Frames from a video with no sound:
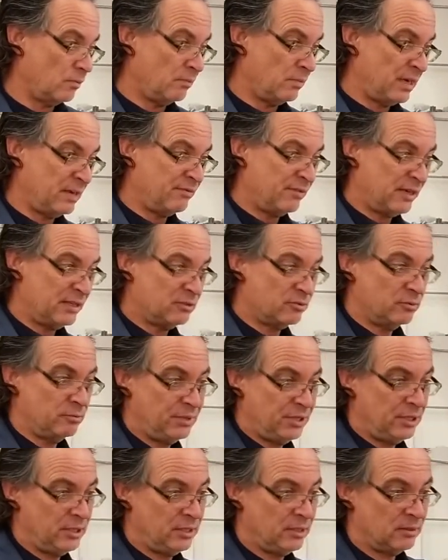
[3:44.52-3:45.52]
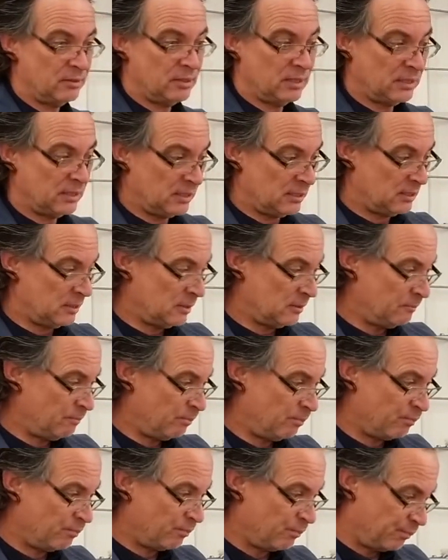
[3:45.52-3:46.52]
my advice would be uh,
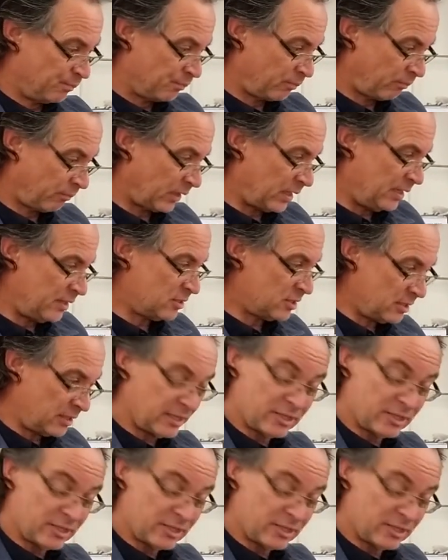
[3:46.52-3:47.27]
is,